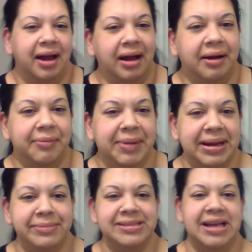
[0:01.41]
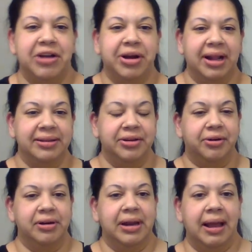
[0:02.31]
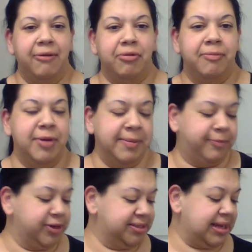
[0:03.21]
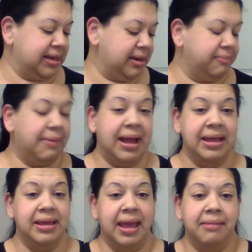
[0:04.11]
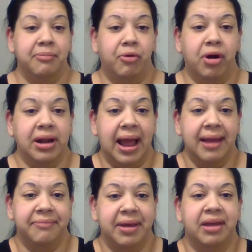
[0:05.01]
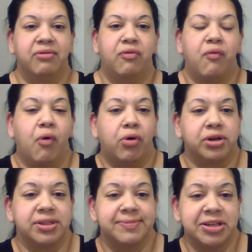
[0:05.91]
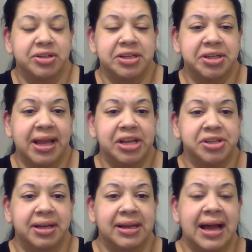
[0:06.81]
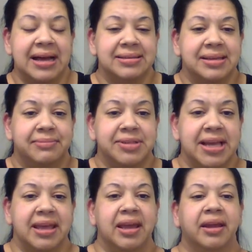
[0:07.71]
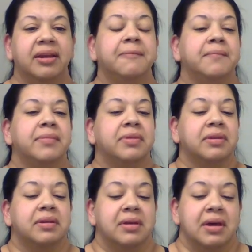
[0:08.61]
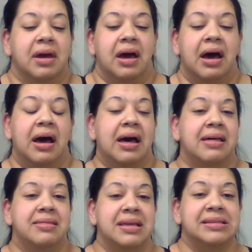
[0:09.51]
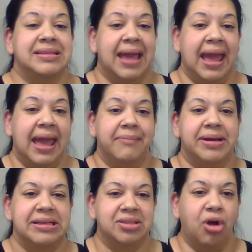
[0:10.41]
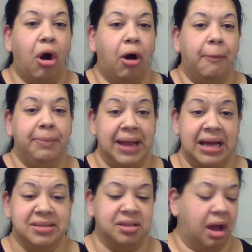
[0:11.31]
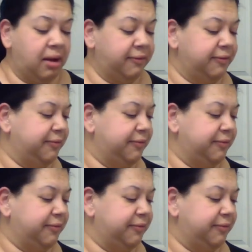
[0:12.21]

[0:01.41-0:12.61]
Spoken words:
My name is Sandra Calderon. I will be presenting my game board I made for special education class that I'm taking. This game is called Blast Off,